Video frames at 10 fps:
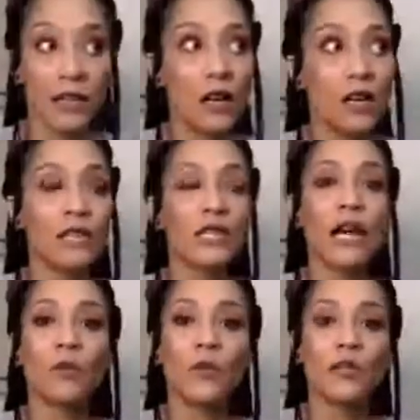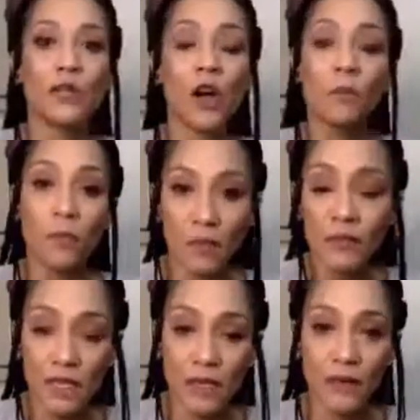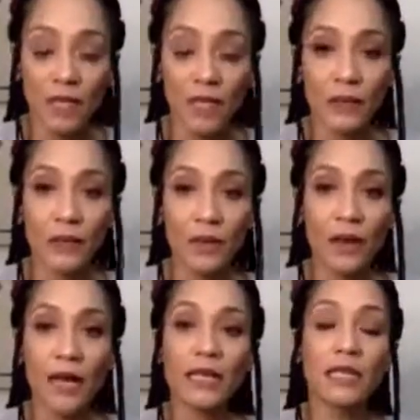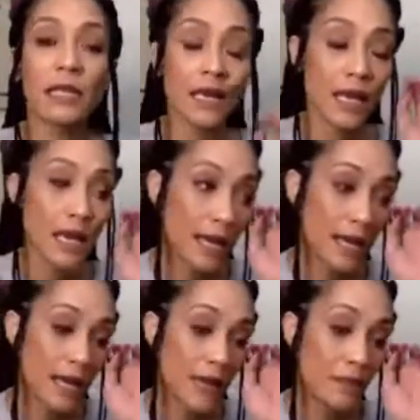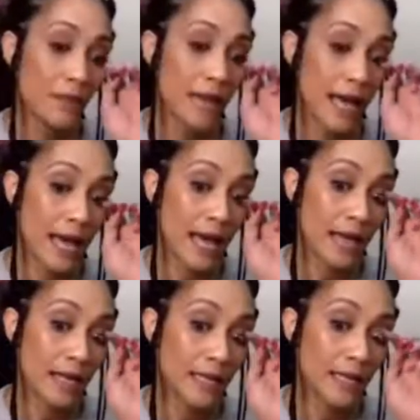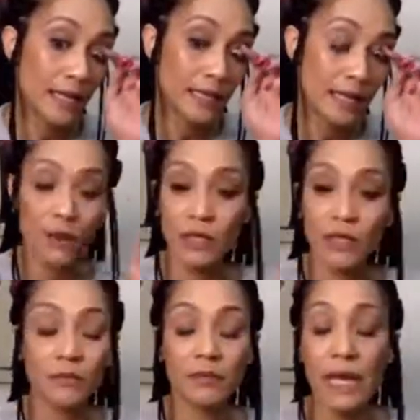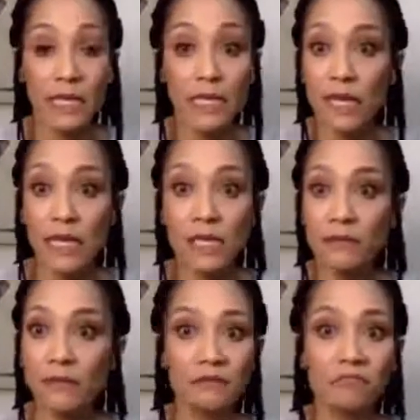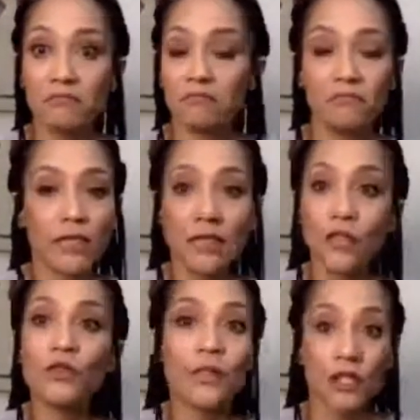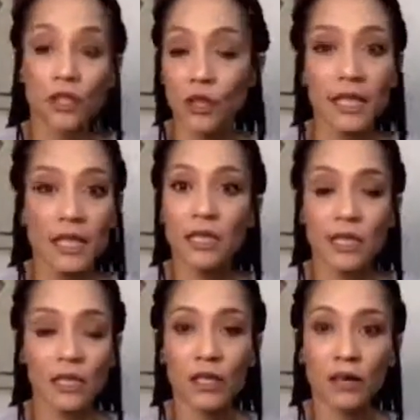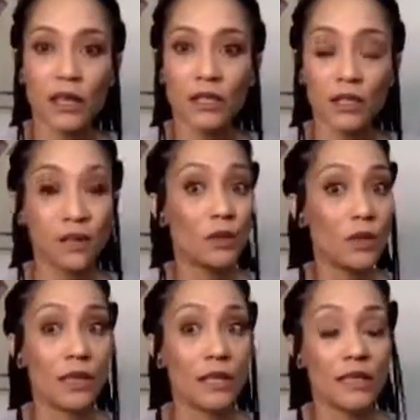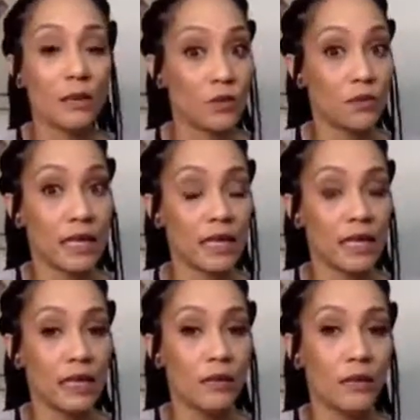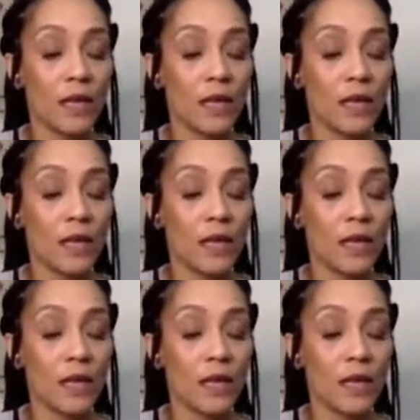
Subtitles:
got, I was on Bob TV, right? And like I said, I was 18, literally turned 18 the year I started working, so I was really young.